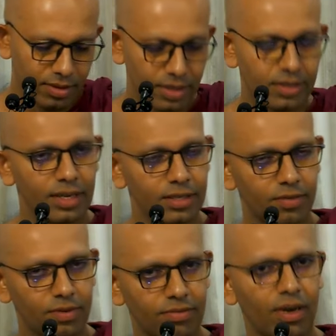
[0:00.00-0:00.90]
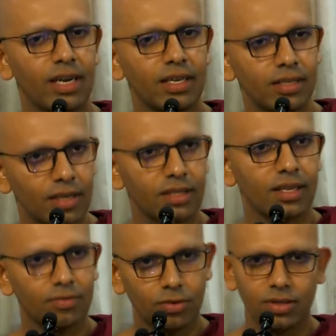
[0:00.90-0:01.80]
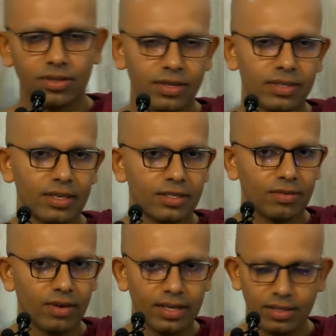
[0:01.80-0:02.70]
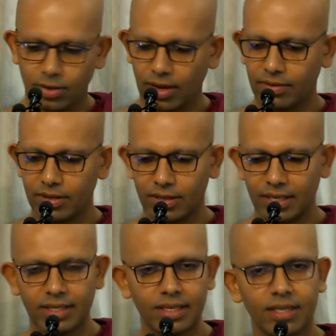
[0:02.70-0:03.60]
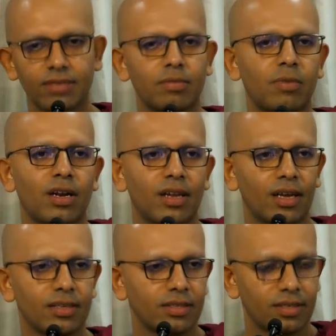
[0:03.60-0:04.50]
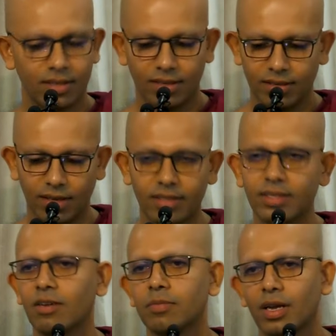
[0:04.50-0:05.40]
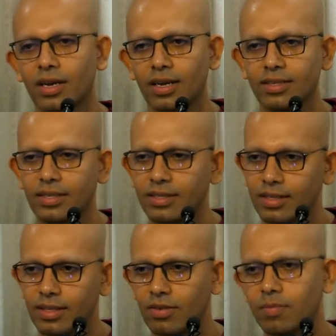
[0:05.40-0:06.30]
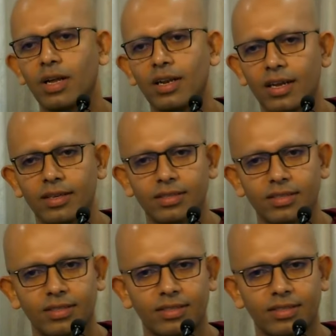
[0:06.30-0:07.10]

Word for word: three stages of defiling, and therefore the three stages of cleansing. You have the ditti vipalyasa, sanya vipalyasa, and chitta vipalyasa.